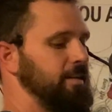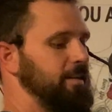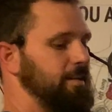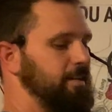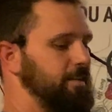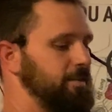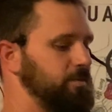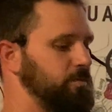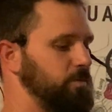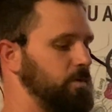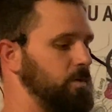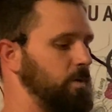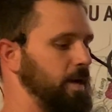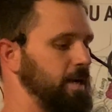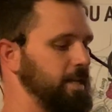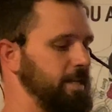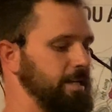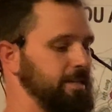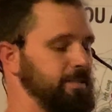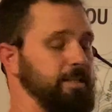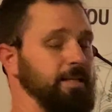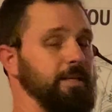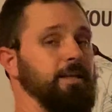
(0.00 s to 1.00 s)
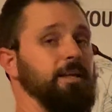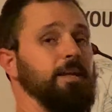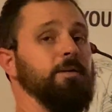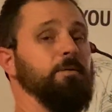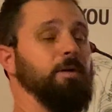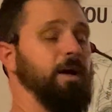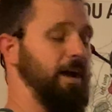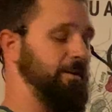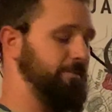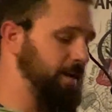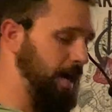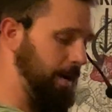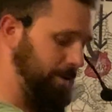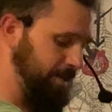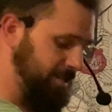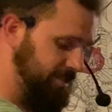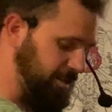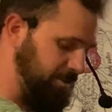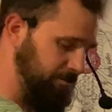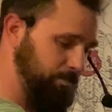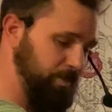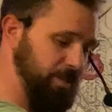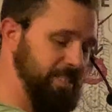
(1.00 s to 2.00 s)
It's quite easy. I've got
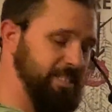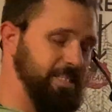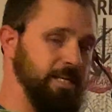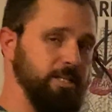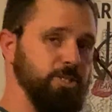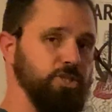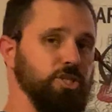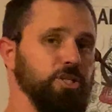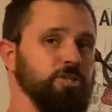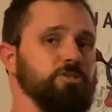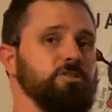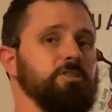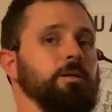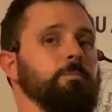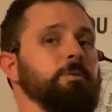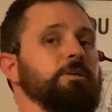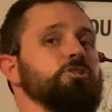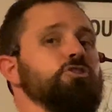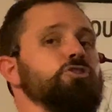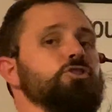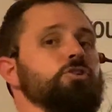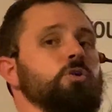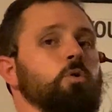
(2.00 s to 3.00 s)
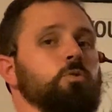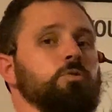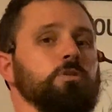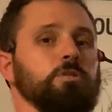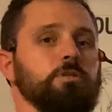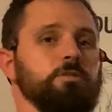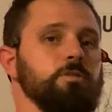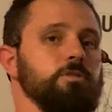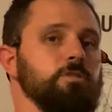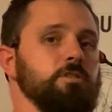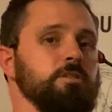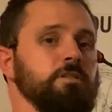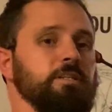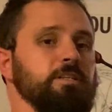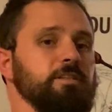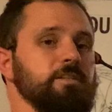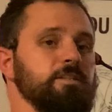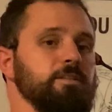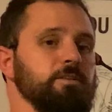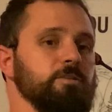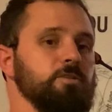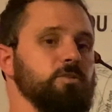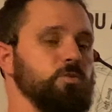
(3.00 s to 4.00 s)
myself positioned so that my shoulders can
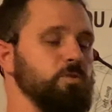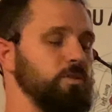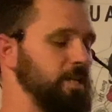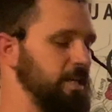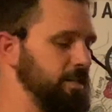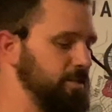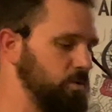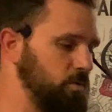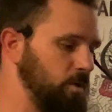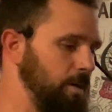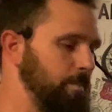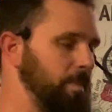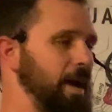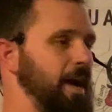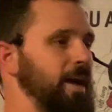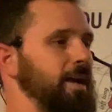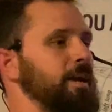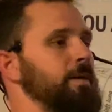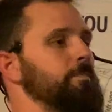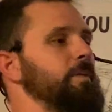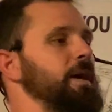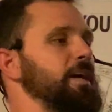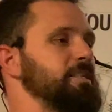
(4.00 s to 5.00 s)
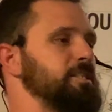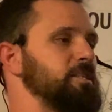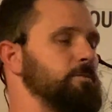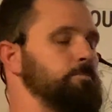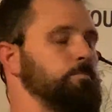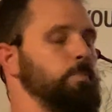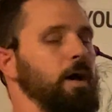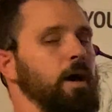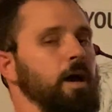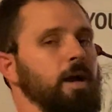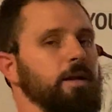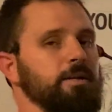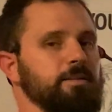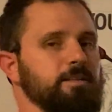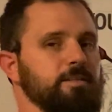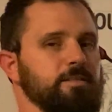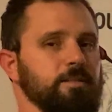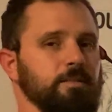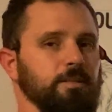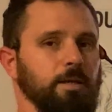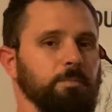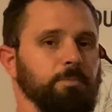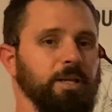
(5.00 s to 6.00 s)
still stay square back and my spine is
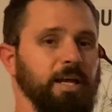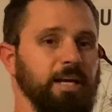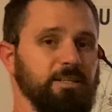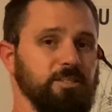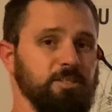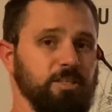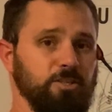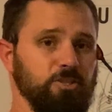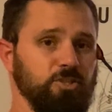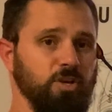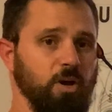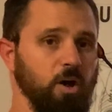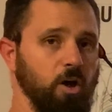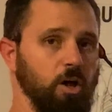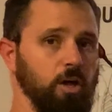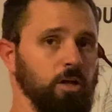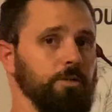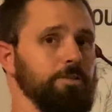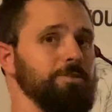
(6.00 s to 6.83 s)
still up nice and tall.